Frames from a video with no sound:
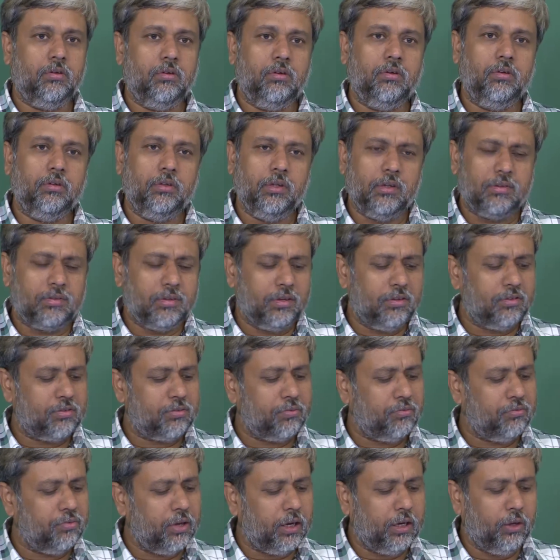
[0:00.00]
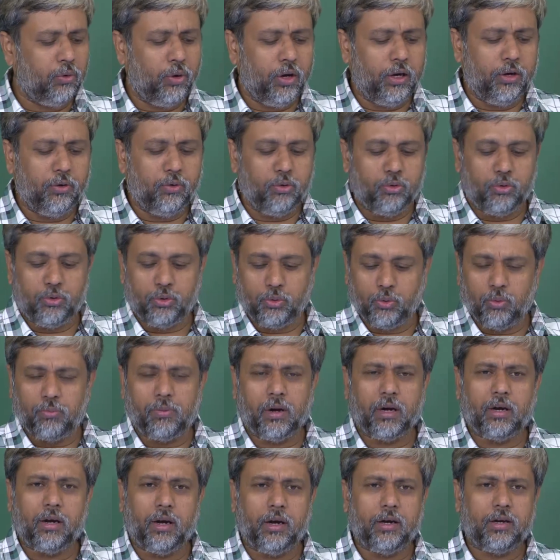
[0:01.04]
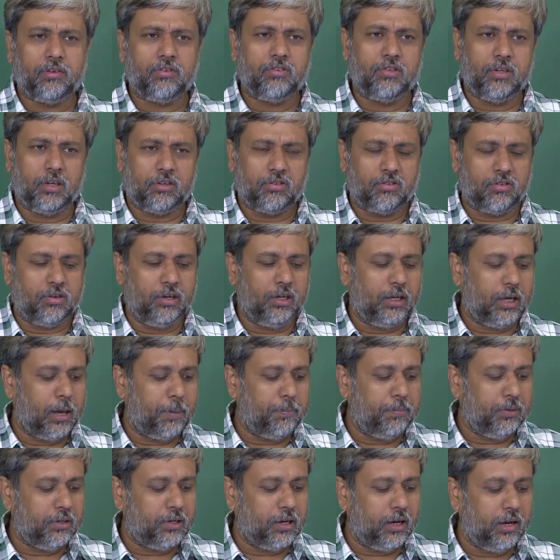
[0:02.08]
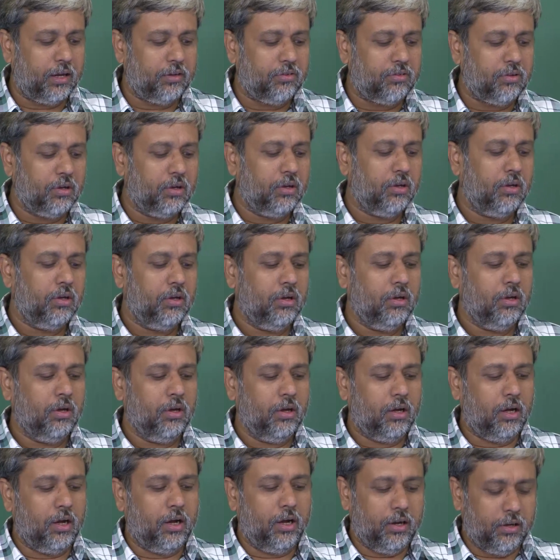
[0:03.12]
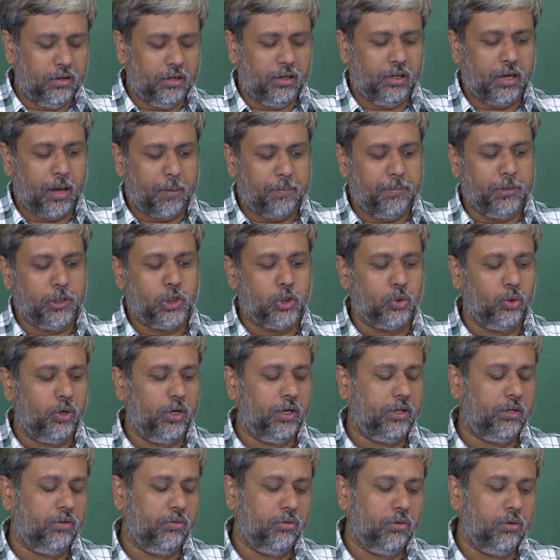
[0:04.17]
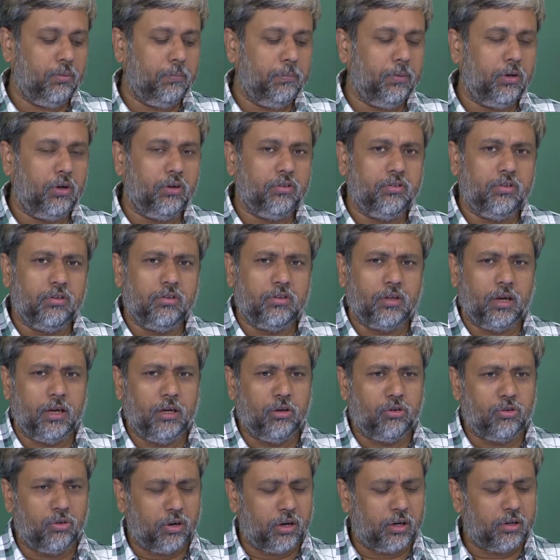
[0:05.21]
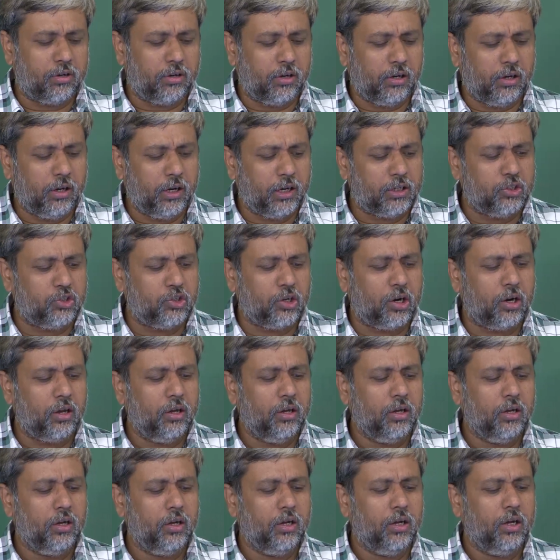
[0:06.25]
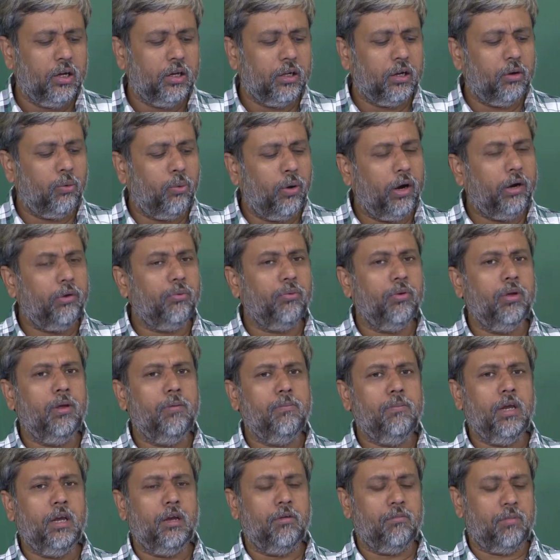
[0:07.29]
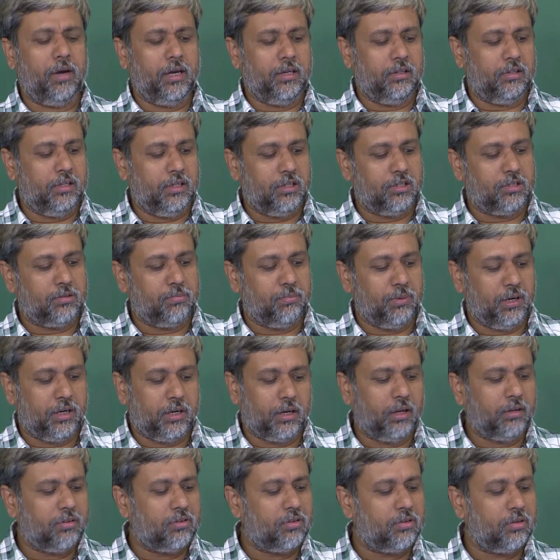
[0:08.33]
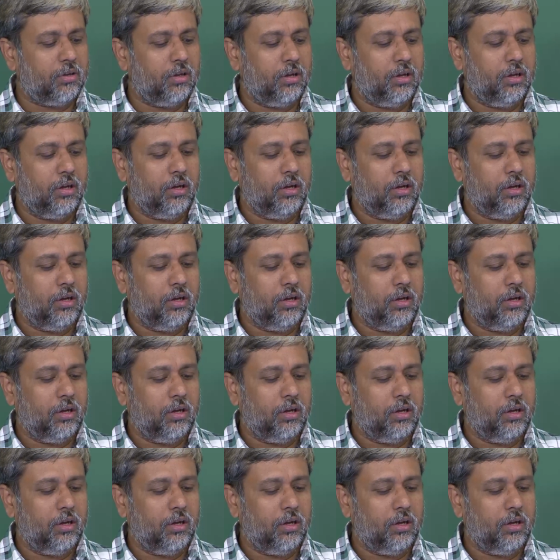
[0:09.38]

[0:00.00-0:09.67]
this is very well known to you, but let us just recapitalize, uh, recapitulate you know because this is an introductory lecture. Now, uh, what do we mean by these metals?